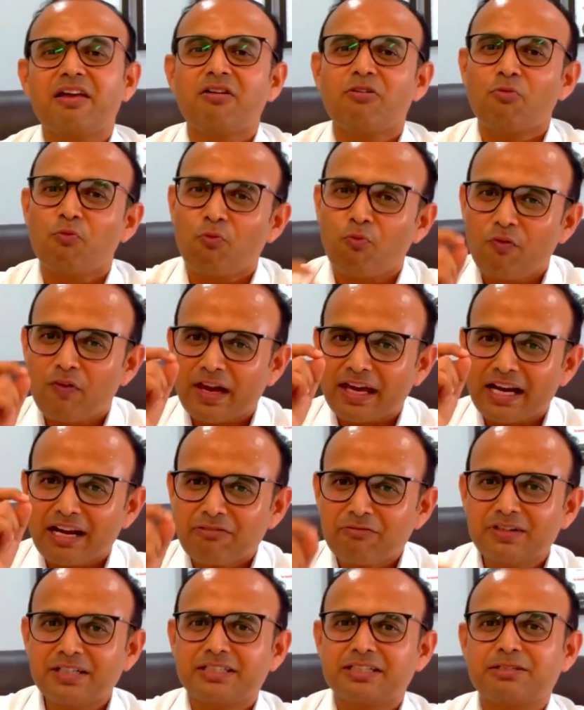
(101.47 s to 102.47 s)

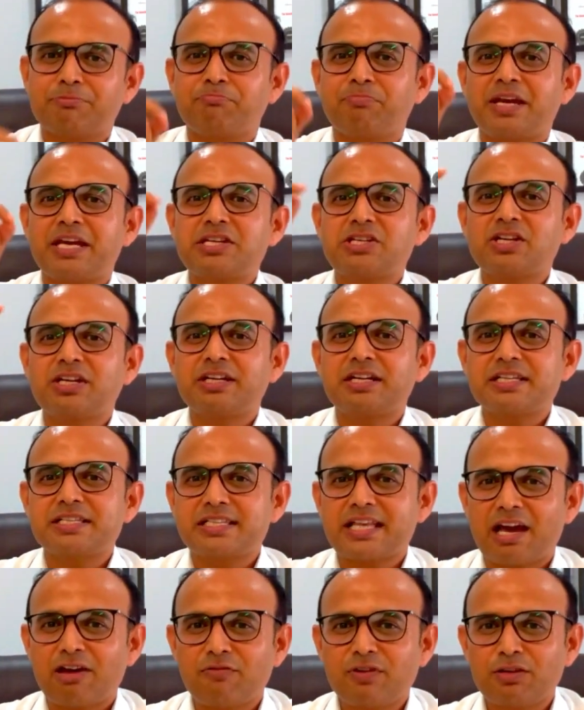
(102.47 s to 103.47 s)
Wherever the patient is
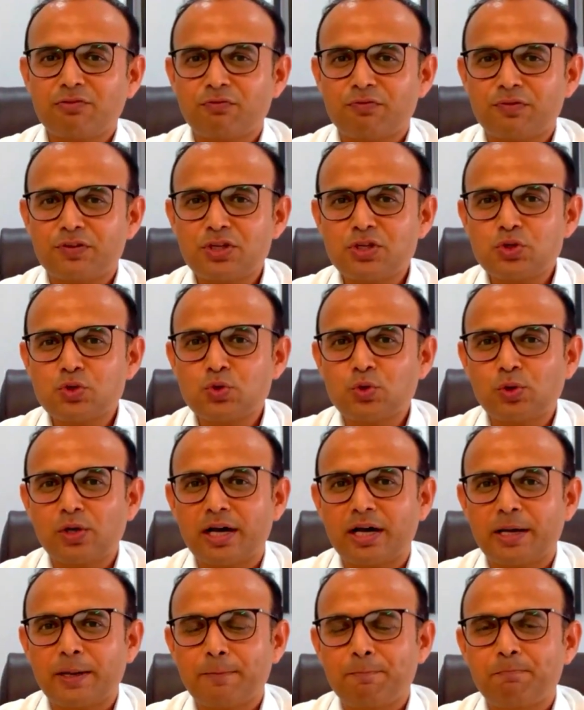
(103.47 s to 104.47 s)
having
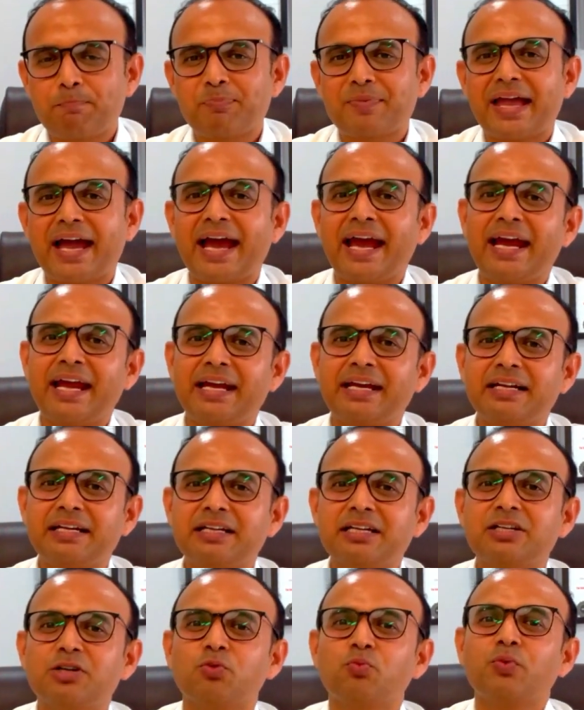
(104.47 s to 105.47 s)
fistula
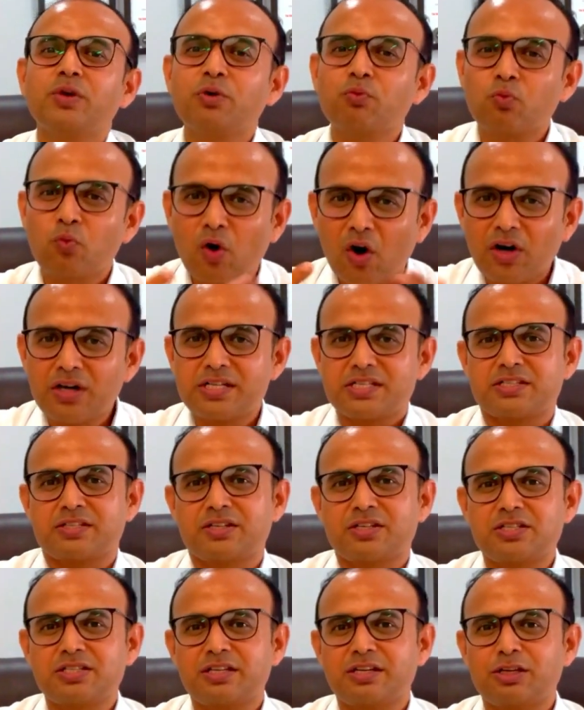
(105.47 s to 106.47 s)
and we want
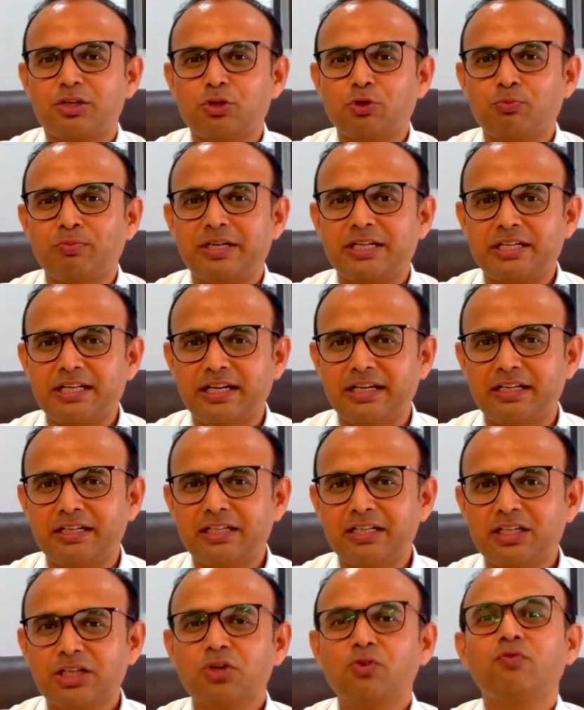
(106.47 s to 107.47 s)
surgery to be done,